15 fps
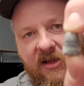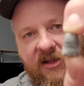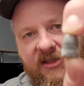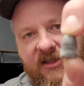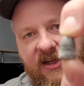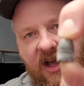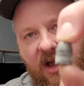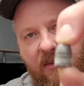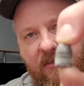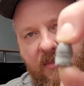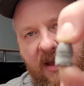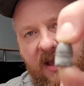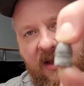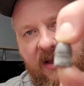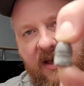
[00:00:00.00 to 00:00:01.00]
You see how
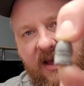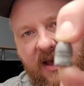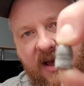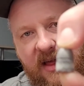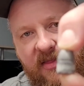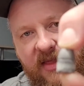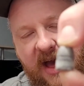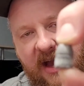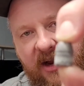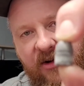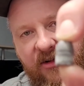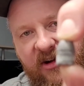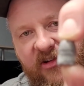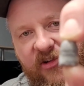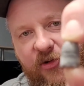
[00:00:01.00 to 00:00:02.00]
big that
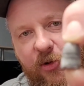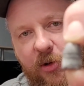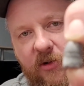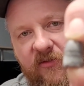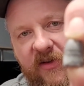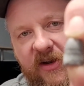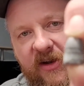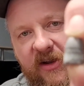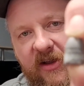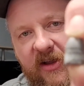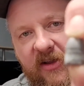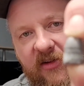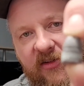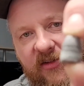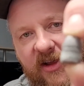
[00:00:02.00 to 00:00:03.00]
grease groove
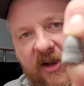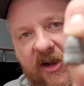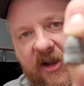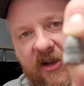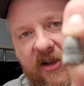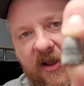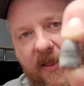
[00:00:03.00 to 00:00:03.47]
is in it?